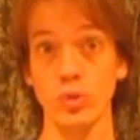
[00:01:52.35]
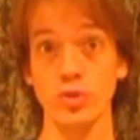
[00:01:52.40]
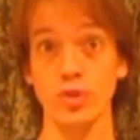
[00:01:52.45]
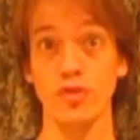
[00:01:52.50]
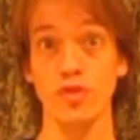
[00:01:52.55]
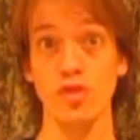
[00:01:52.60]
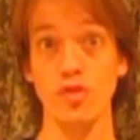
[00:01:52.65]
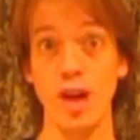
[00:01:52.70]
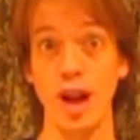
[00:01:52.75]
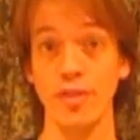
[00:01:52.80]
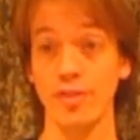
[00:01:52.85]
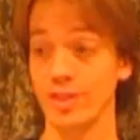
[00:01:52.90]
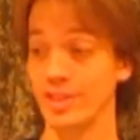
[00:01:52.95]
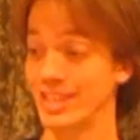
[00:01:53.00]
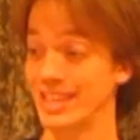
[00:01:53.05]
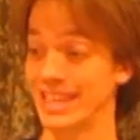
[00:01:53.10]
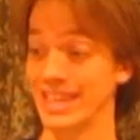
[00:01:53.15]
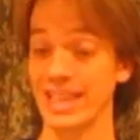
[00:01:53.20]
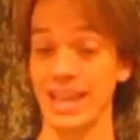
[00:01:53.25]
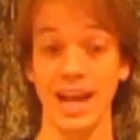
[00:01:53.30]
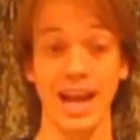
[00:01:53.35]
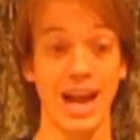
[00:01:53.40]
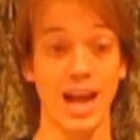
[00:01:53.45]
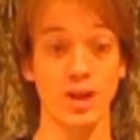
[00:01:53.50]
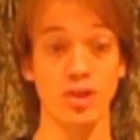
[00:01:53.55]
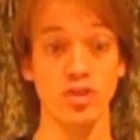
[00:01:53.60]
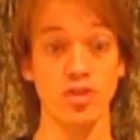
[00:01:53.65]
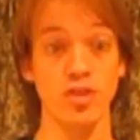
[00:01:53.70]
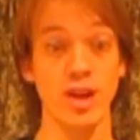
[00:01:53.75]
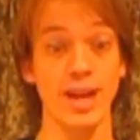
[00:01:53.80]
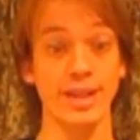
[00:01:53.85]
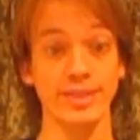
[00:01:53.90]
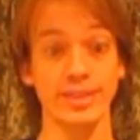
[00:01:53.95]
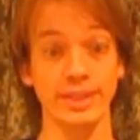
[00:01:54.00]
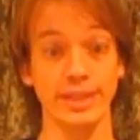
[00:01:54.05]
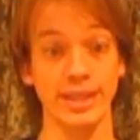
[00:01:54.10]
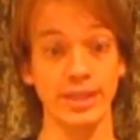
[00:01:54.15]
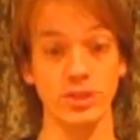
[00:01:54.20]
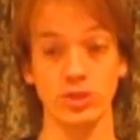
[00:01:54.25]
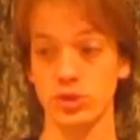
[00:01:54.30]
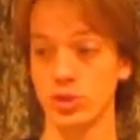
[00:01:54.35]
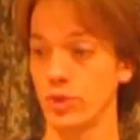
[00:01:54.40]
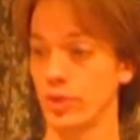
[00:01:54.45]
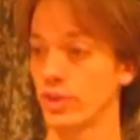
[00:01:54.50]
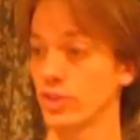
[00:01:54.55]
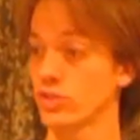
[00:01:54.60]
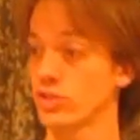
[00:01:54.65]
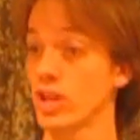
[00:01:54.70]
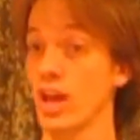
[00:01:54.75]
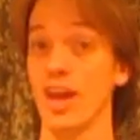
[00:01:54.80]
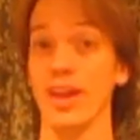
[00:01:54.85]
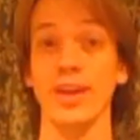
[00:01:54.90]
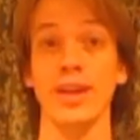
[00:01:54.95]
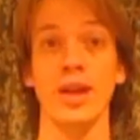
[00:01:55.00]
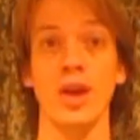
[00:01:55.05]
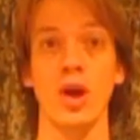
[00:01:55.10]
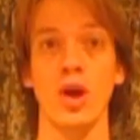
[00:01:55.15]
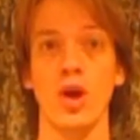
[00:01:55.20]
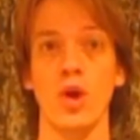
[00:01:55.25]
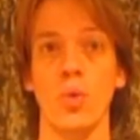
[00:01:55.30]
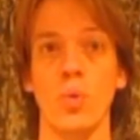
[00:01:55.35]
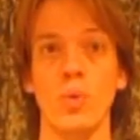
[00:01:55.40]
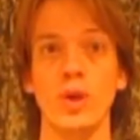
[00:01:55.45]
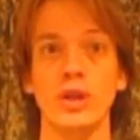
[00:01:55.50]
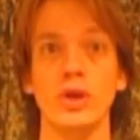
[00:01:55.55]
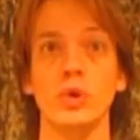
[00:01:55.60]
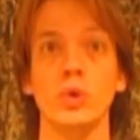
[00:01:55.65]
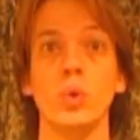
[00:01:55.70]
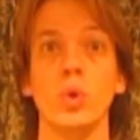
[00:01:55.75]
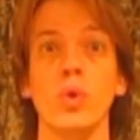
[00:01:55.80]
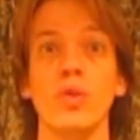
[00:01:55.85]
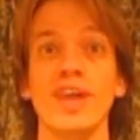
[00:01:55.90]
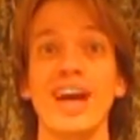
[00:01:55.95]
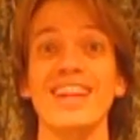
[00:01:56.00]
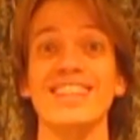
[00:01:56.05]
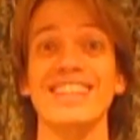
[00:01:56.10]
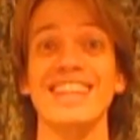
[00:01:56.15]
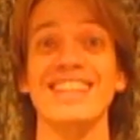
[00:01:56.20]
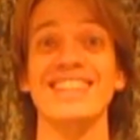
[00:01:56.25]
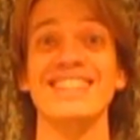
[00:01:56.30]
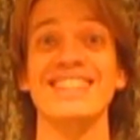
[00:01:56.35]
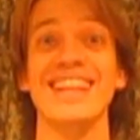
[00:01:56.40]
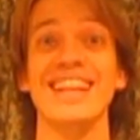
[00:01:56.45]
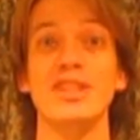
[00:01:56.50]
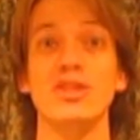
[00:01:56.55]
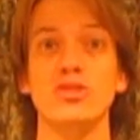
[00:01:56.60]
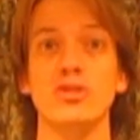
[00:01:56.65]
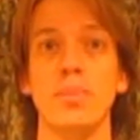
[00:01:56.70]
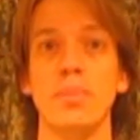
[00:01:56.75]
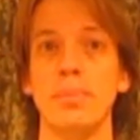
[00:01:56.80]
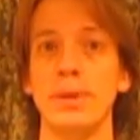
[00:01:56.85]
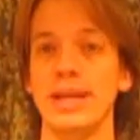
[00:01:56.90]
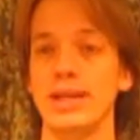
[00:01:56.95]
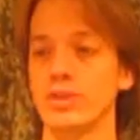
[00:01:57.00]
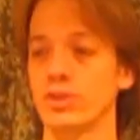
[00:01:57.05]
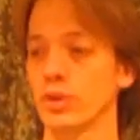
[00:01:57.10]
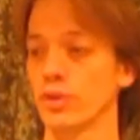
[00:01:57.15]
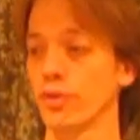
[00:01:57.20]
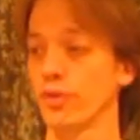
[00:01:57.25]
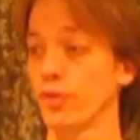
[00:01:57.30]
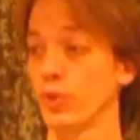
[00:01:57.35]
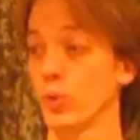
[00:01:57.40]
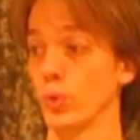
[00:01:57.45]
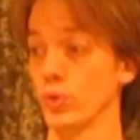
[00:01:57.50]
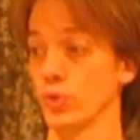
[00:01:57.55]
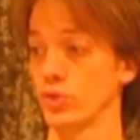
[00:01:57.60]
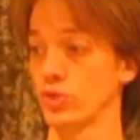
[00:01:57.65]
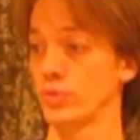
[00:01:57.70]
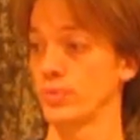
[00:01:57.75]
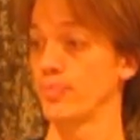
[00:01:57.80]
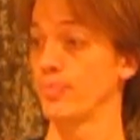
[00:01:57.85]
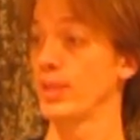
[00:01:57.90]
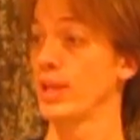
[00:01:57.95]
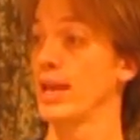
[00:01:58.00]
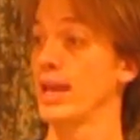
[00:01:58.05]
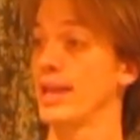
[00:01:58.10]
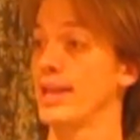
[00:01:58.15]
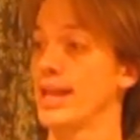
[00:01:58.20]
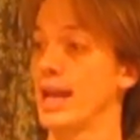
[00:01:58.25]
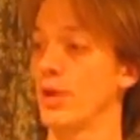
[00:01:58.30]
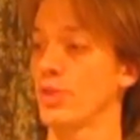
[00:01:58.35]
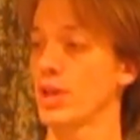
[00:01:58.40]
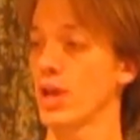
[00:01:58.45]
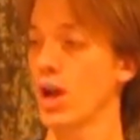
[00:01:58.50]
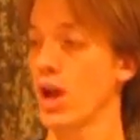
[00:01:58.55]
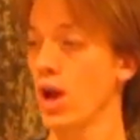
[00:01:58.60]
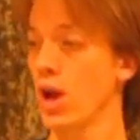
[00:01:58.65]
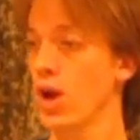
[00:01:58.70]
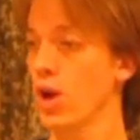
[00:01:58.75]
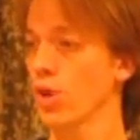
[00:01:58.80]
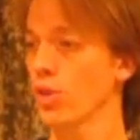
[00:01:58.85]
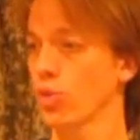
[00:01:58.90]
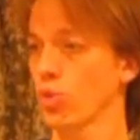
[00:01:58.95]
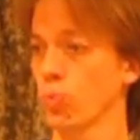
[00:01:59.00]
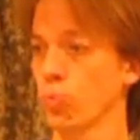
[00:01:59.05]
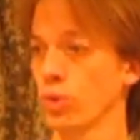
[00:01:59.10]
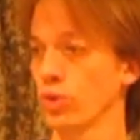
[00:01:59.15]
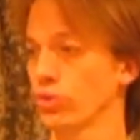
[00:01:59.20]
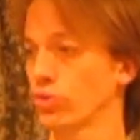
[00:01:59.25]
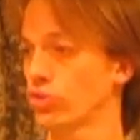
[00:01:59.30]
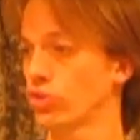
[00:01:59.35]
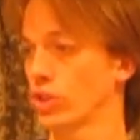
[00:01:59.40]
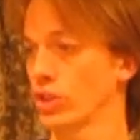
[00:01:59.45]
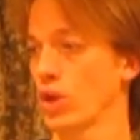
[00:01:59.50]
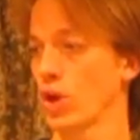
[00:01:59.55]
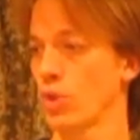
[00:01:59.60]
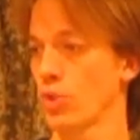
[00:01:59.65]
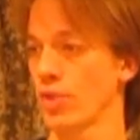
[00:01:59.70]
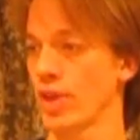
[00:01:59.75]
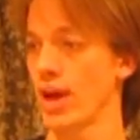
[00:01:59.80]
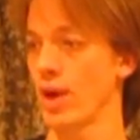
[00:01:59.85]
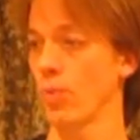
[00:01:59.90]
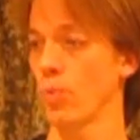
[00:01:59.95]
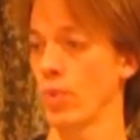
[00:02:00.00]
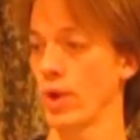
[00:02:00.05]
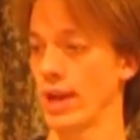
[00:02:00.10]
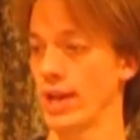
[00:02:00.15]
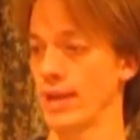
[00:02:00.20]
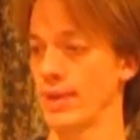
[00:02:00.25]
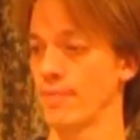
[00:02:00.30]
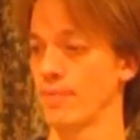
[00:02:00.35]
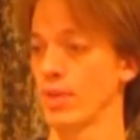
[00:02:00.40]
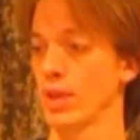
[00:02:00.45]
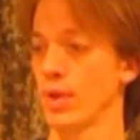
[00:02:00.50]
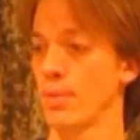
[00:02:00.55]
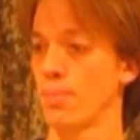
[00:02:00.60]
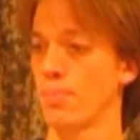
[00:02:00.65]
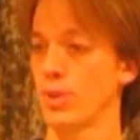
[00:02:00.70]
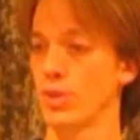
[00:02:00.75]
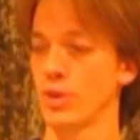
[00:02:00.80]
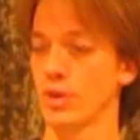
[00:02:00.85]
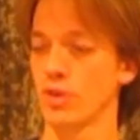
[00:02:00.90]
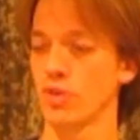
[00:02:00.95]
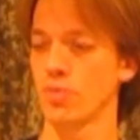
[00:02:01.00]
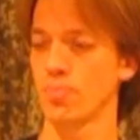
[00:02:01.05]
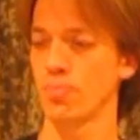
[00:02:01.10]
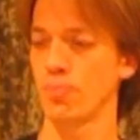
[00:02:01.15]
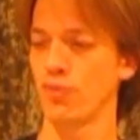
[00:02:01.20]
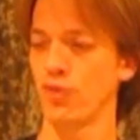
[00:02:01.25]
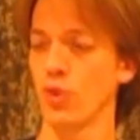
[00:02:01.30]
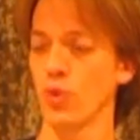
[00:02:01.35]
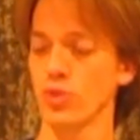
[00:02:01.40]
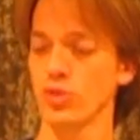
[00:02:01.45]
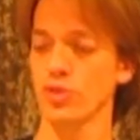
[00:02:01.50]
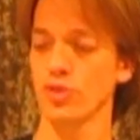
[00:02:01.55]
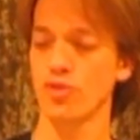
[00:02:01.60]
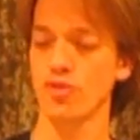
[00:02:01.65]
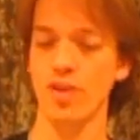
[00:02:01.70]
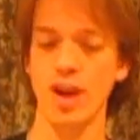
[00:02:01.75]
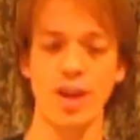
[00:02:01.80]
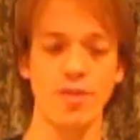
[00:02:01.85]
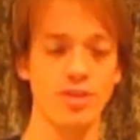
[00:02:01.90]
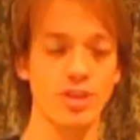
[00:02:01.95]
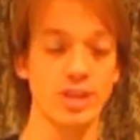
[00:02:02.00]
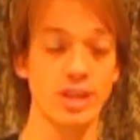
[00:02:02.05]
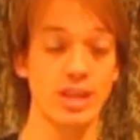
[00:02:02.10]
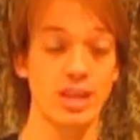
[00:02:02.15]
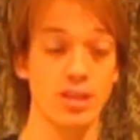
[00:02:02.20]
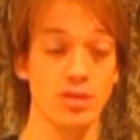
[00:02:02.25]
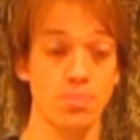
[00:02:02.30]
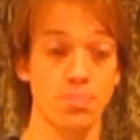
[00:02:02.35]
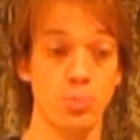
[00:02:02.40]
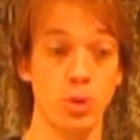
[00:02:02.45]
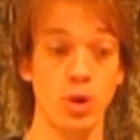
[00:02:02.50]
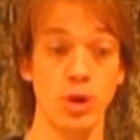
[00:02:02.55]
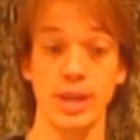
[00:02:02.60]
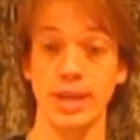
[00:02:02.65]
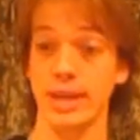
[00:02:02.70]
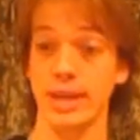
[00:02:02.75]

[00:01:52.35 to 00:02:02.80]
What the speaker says: of gravity attracting it to the Sun. We can call that a centripetal force. Now, the Earth wants to go that way, but the force of gravity is pulling